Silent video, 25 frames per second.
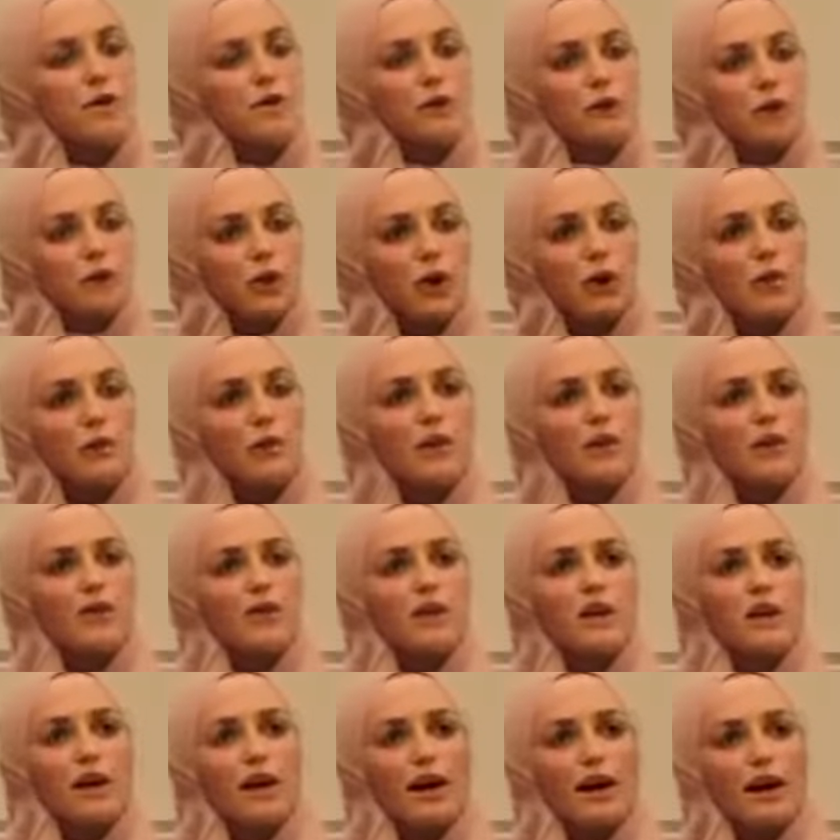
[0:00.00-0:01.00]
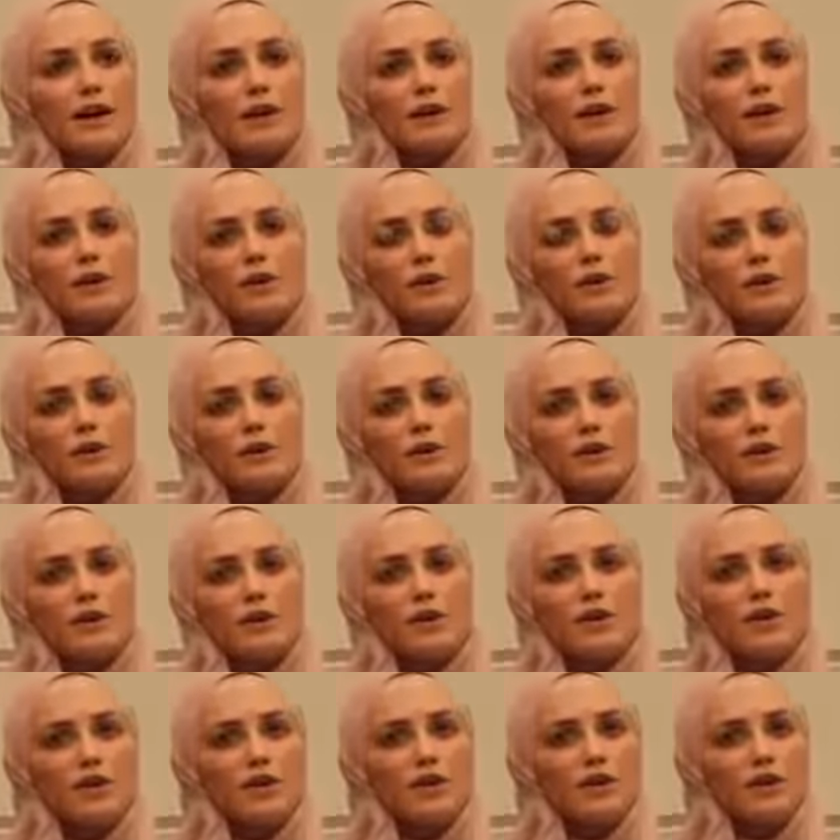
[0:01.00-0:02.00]
It was one which I knew,
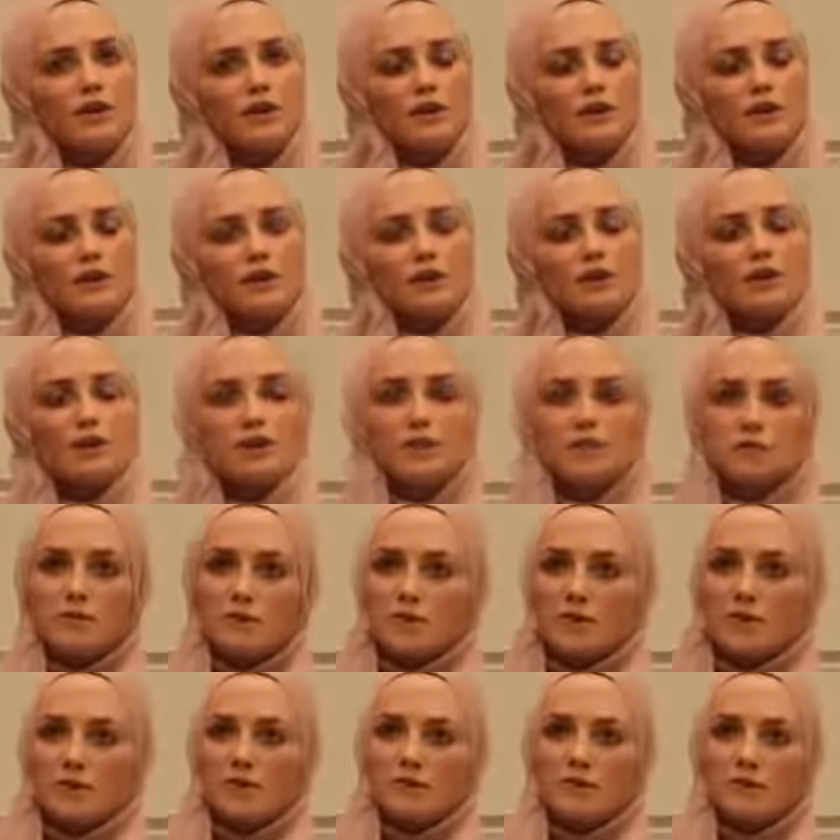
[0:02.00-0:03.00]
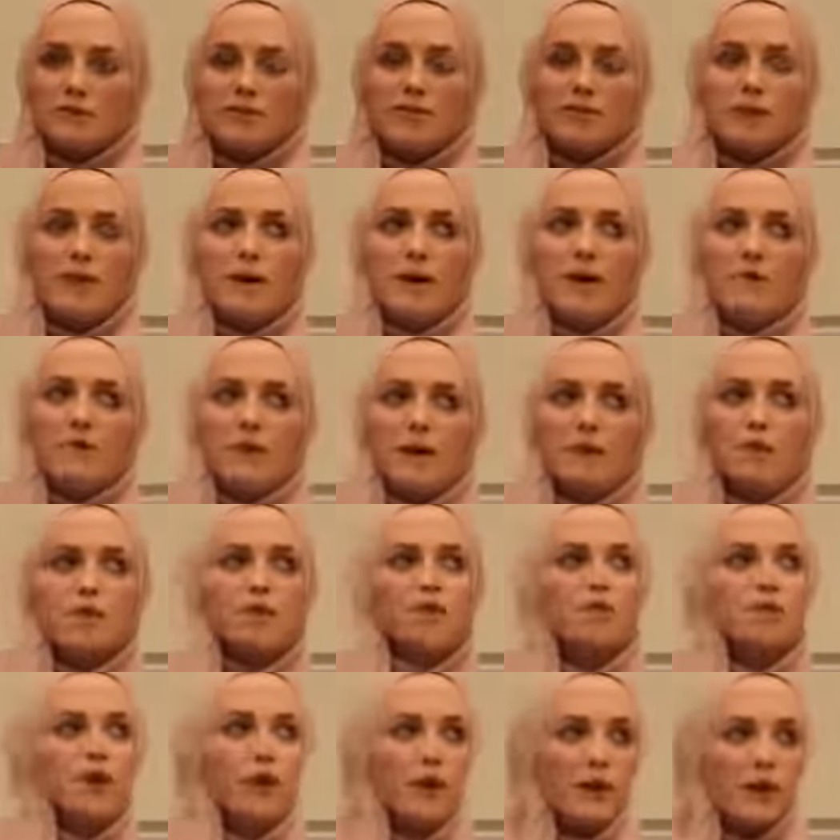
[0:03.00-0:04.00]
even if I didn't commit to Islam, I
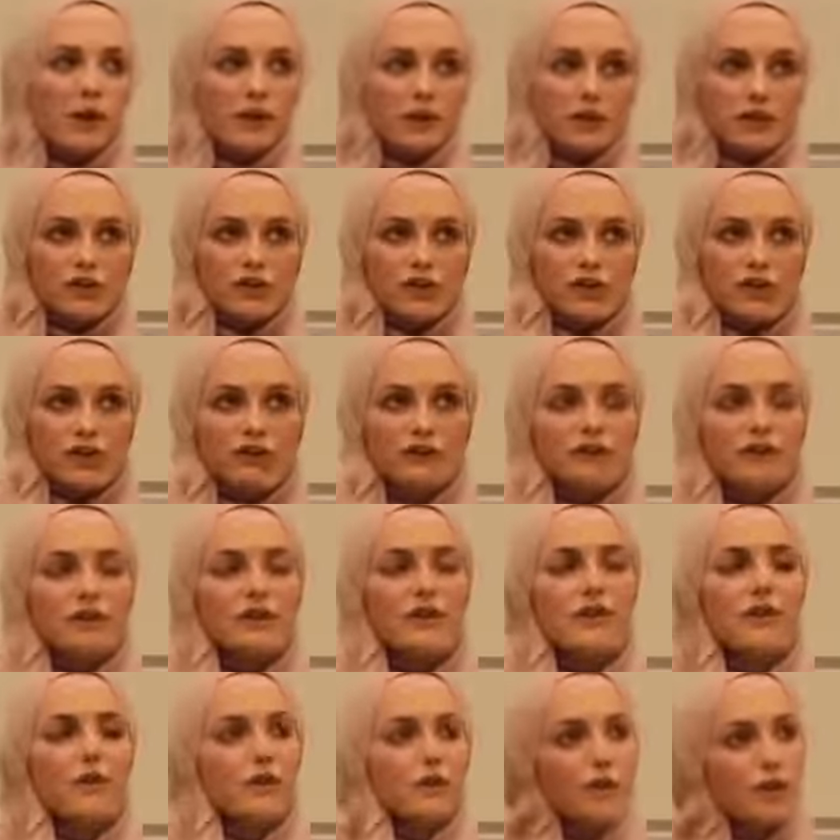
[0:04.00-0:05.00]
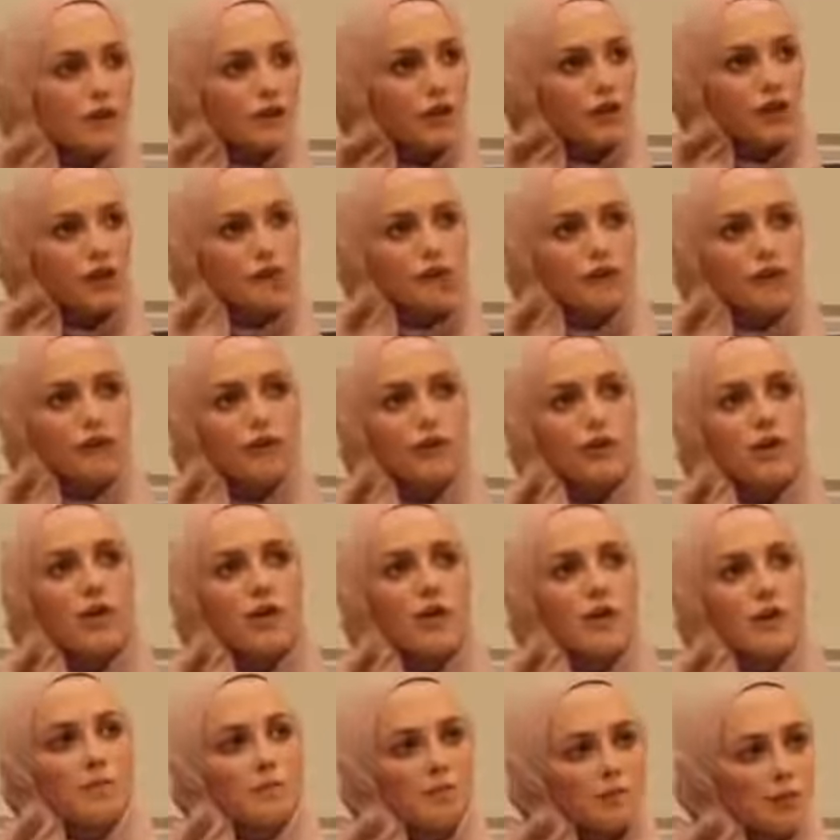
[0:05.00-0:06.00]
was very interested in the notion of
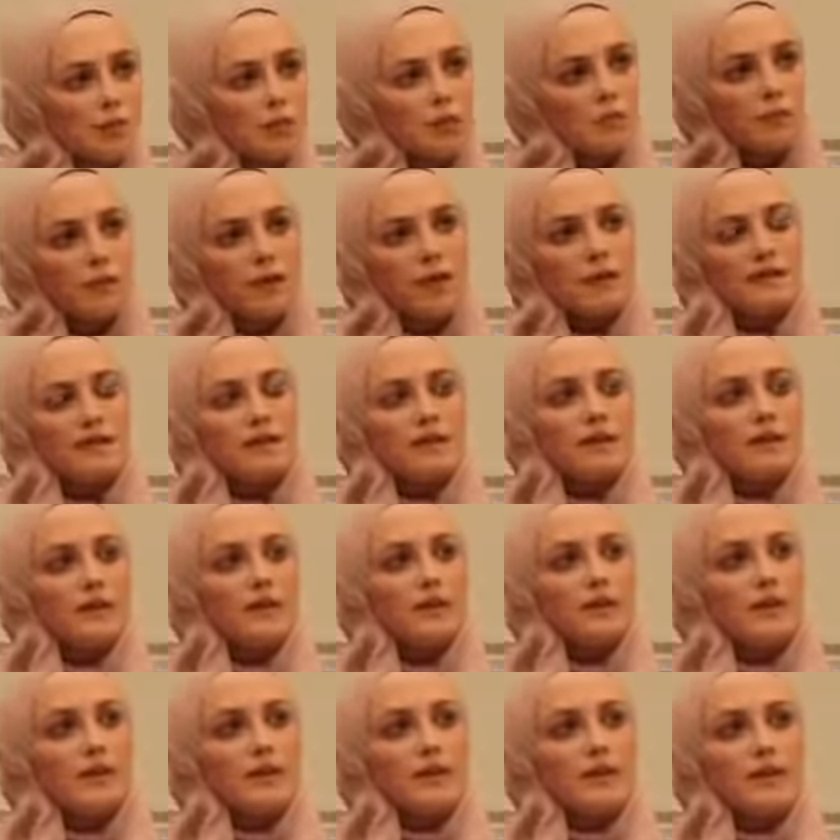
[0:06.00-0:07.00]
minimizing